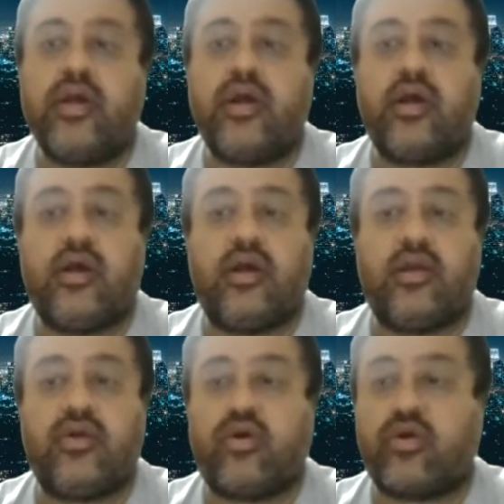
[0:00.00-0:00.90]

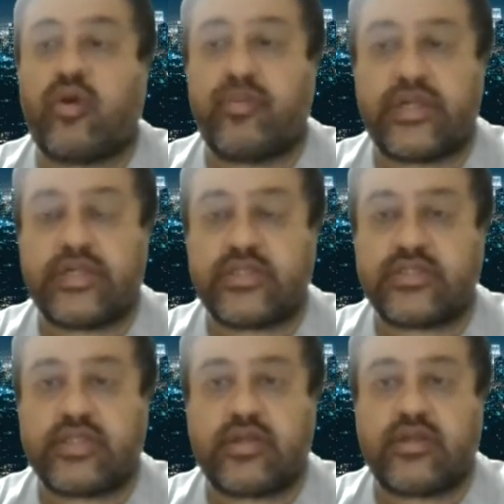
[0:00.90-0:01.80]
your
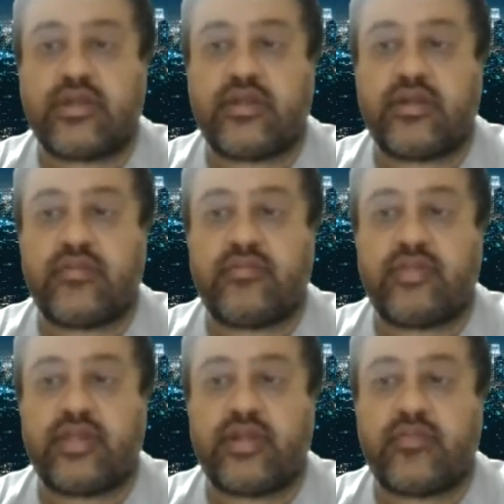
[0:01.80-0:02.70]
competitors, and
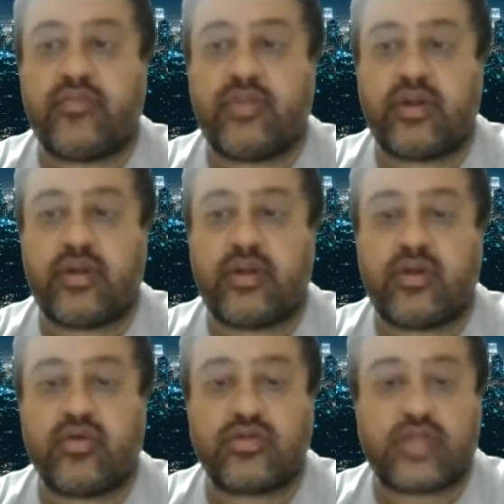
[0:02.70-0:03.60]
they
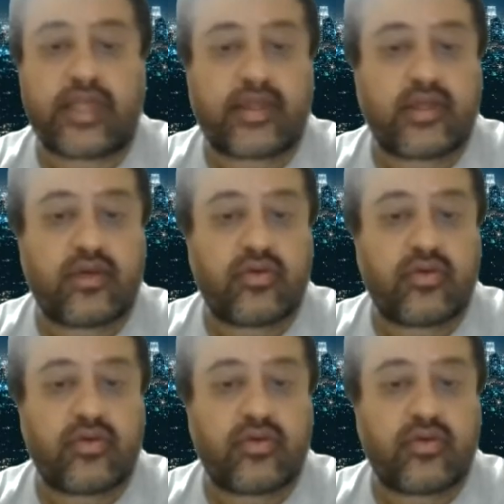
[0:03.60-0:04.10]
look like,